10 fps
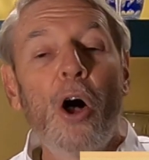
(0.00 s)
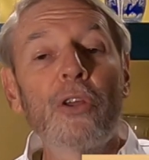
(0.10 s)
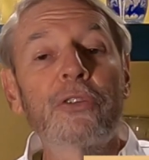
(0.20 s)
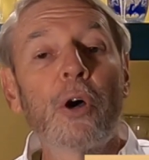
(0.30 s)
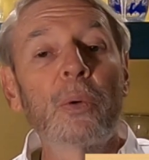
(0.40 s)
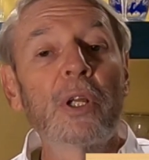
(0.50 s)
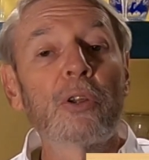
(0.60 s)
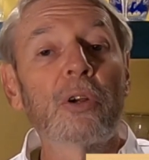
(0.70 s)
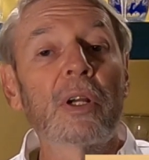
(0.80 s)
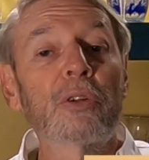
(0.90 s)
Also,
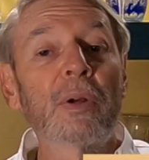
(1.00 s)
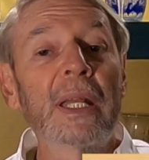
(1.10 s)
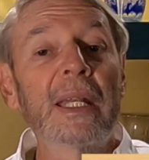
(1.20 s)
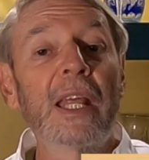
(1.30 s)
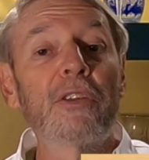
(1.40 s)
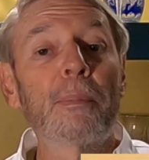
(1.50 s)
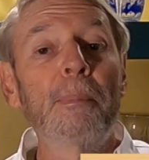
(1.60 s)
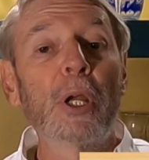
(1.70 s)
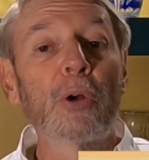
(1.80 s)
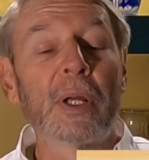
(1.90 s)
another ingredient is
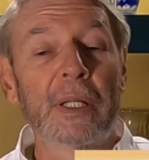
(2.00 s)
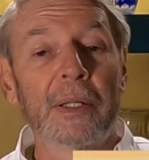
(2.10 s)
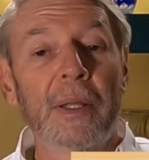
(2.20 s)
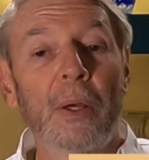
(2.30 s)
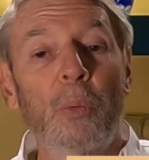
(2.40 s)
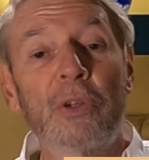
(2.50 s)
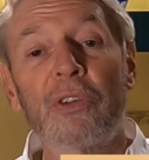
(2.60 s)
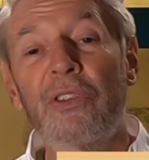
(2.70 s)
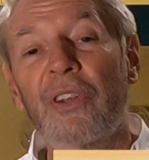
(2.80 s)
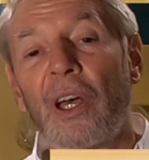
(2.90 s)
mirin,
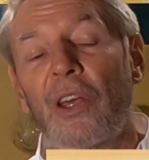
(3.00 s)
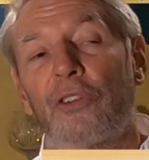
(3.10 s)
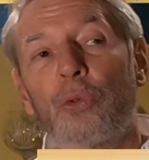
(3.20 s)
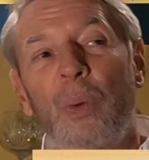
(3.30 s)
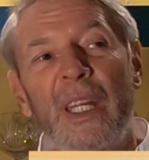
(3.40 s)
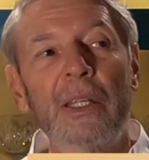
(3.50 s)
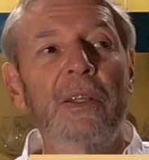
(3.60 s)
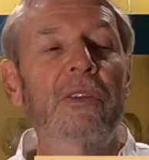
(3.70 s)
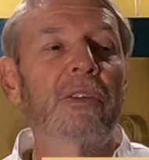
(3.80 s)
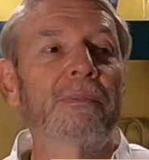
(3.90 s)
which is uh,
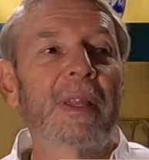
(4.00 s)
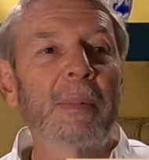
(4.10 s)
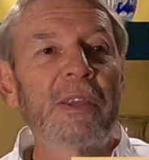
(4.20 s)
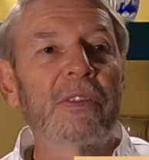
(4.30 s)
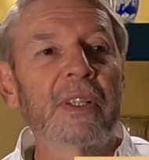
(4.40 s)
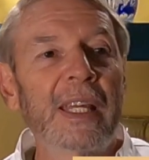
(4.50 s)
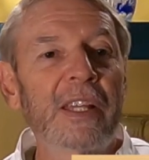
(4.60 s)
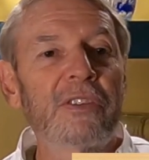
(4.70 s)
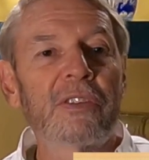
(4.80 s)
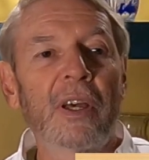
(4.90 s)
sweetened. Basically,
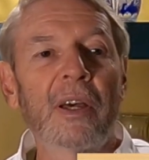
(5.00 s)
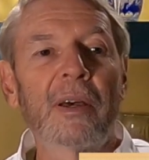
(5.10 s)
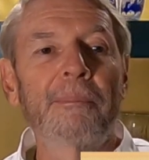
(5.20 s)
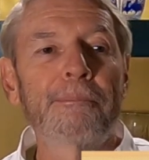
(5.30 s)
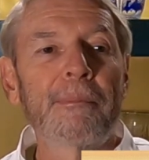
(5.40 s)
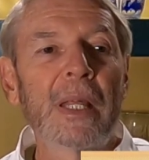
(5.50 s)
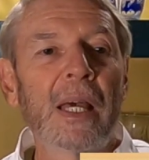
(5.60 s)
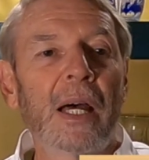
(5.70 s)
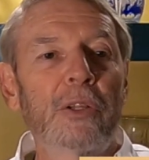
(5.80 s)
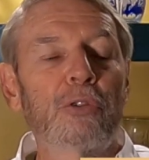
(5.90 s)
it's um,
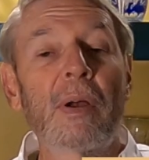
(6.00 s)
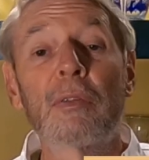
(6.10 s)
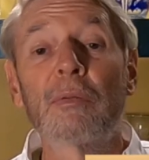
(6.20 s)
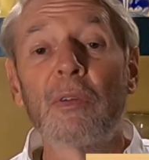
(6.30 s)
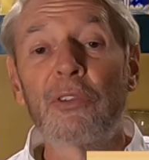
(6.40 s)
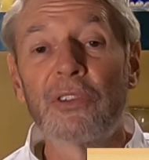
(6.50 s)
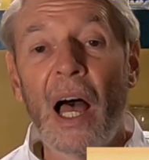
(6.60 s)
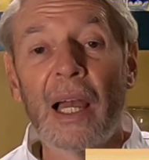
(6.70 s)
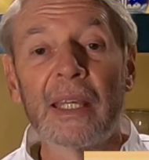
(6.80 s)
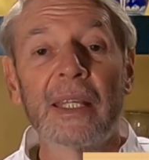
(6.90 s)
a derivative of
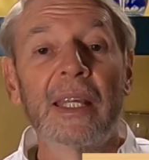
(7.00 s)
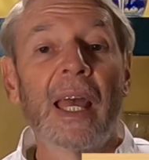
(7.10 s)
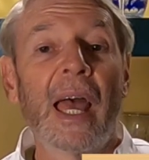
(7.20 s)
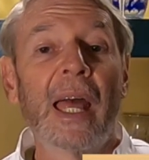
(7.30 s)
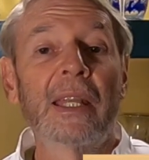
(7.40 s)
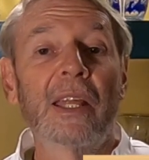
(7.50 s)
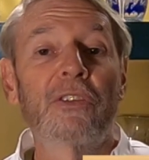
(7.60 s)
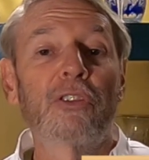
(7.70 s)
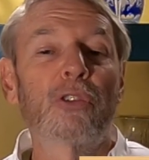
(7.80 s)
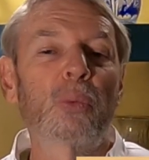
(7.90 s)
sake, and
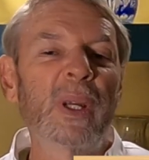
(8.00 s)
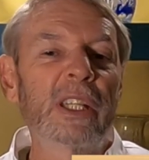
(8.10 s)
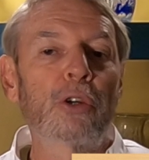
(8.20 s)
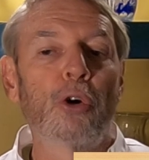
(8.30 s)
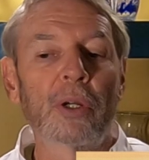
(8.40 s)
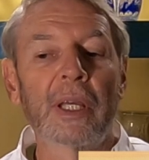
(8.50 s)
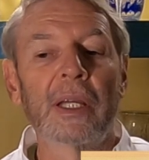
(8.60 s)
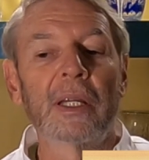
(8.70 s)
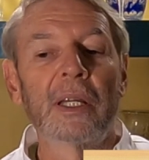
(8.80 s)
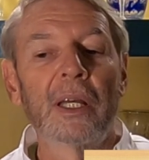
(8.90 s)
it's a sweet
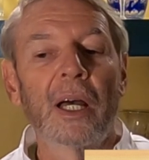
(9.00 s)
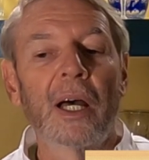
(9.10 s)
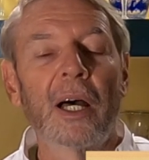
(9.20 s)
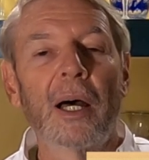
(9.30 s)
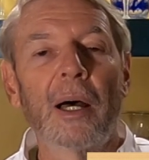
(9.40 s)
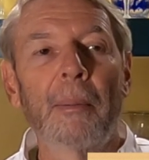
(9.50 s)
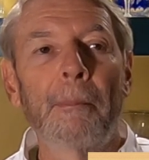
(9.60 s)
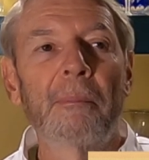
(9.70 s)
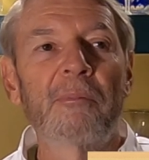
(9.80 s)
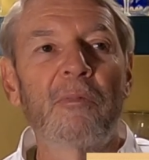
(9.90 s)
cooking
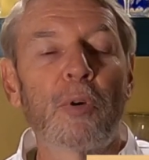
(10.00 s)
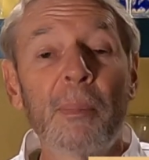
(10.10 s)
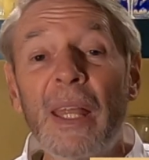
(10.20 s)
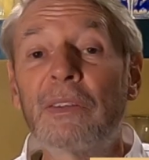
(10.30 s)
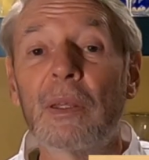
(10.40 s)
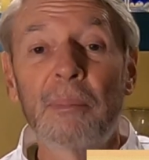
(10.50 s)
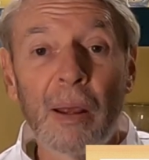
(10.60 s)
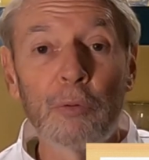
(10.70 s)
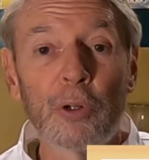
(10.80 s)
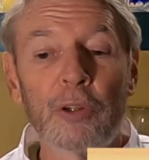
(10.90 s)
um, fermented
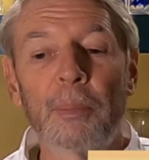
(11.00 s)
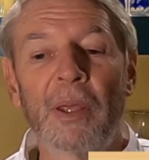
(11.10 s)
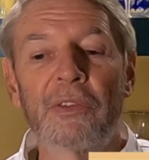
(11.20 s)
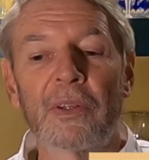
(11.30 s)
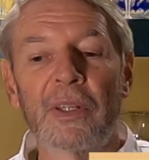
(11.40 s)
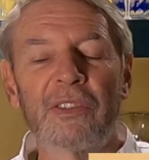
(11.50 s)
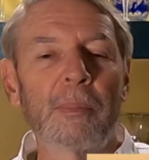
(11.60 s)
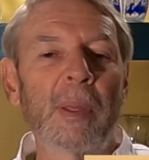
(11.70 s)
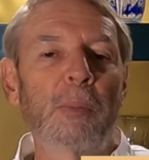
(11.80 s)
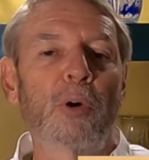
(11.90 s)
beverage, basically.
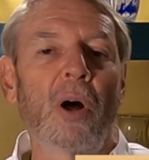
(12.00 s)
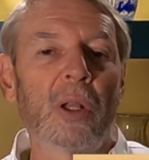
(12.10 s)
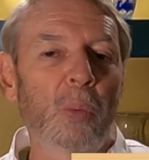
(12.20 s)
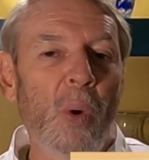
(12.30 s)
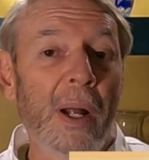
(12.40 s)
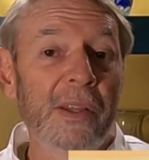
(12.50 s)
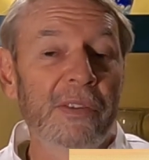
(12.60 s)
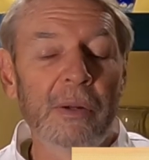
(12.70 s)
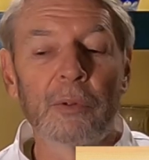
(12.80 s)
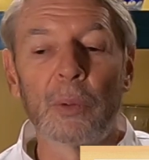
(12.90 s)
Some people call it wine.
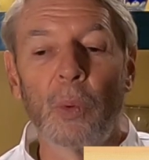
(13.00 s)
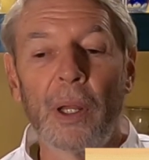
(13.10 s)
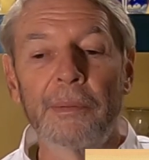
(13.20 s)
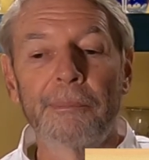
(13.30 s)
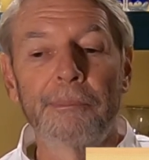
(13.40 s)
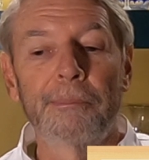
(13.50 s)
It's not really wine.